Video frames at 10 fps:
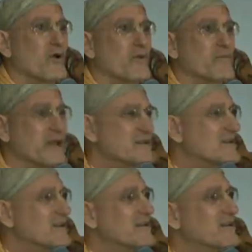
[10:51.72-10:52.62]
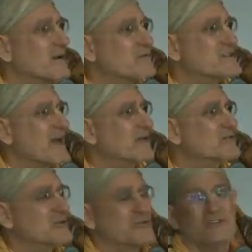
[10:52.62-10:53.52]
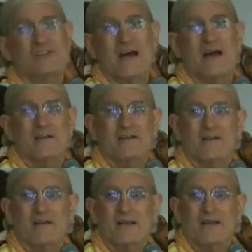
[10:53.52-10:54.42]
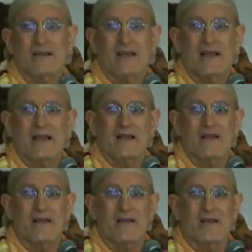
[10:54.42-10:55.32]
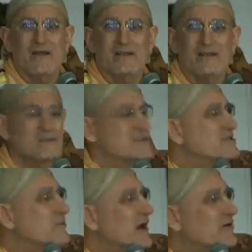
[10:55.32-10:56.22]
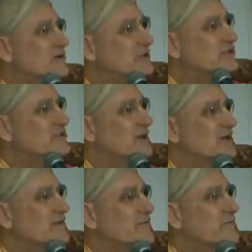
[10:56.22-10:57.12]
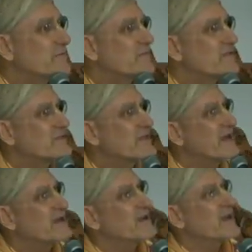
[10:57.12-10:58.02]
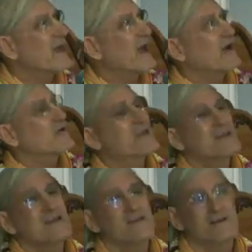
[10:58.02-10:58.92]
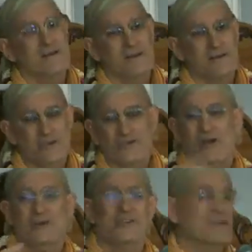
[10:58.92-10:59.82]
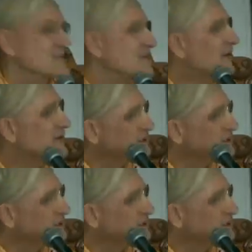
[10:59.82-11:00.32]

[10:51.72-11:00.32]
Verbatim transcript: basically, it comes down to is that since it's about Krishna, then how he constructs things, how he